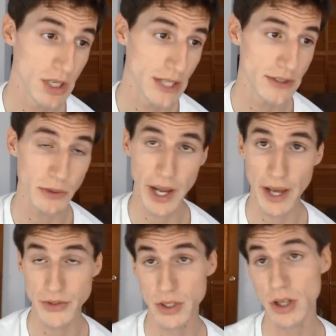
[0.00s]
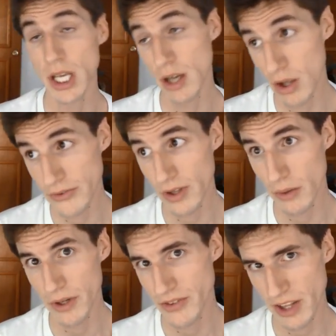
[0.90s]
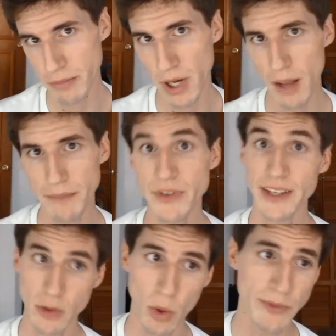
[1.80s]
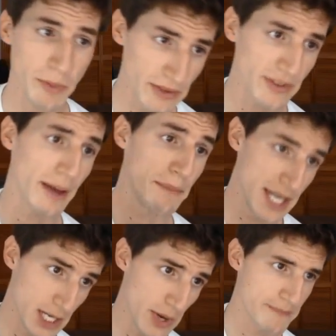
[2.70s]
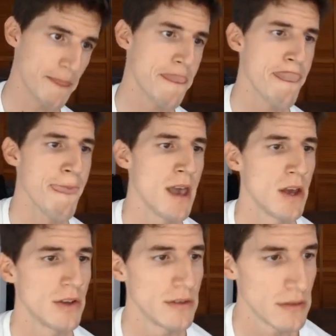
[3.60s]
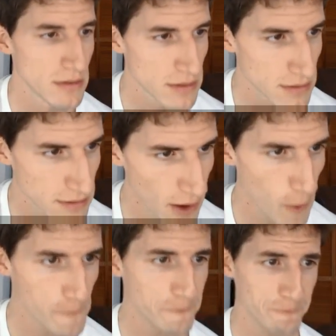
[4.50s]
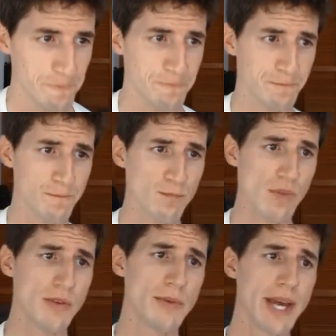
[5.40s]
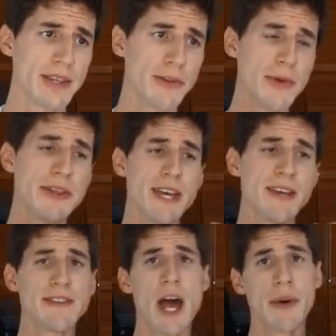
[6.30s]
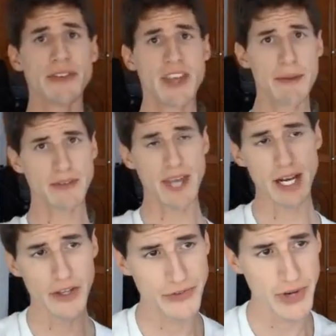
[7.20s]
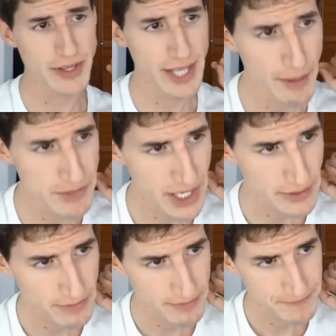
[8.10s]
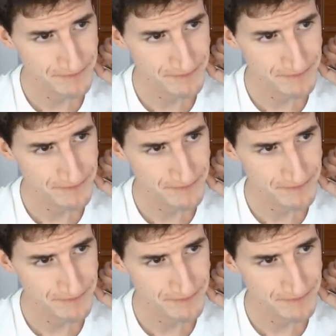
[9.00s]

it's irrational. And also, there's other problems, like the warp space-time. Anyway, so, you got the three things now. Exhibits, got to illustrate the objects.